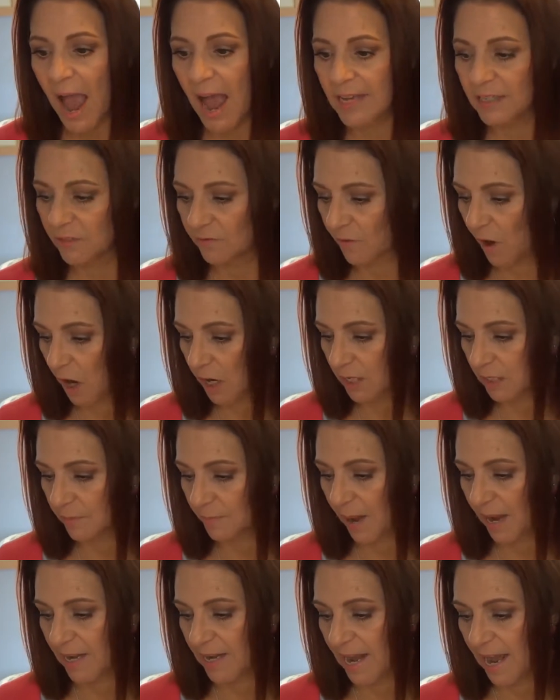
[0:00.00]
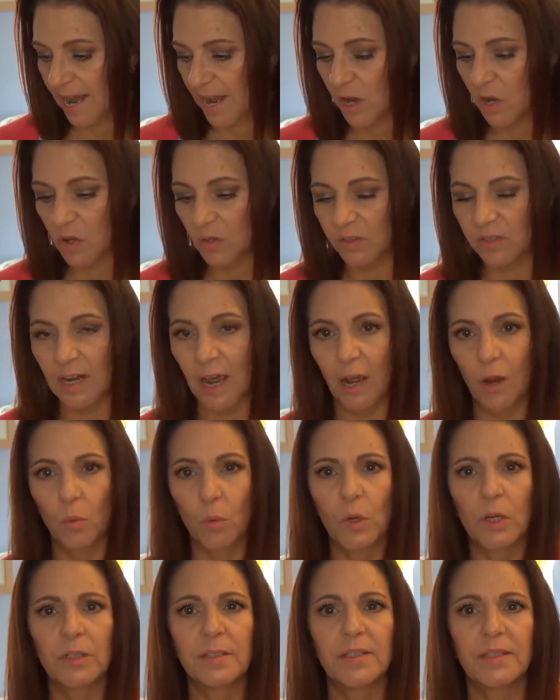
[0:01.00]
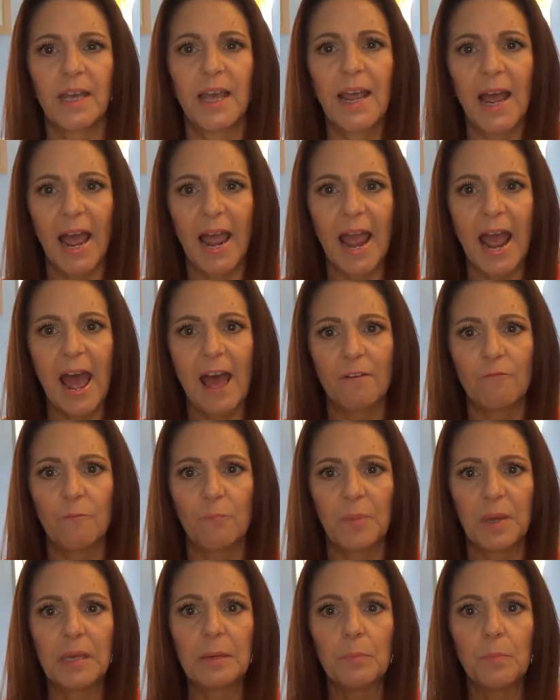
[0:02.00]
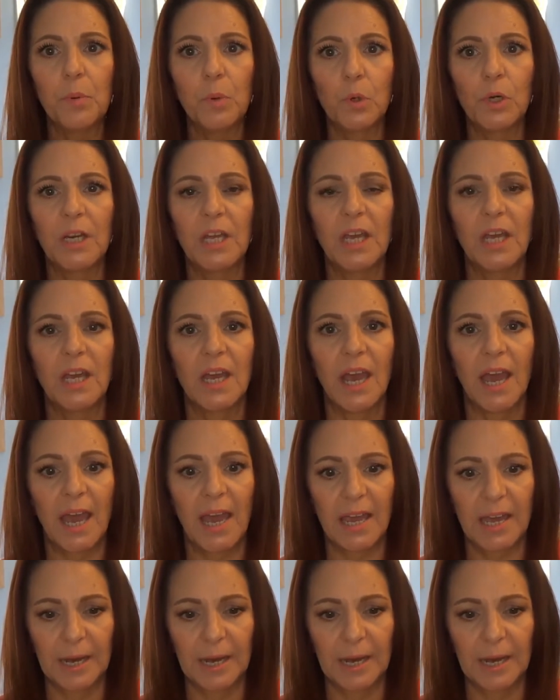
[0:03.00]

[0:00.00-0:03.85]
As far as my nails, now I will say I have been putting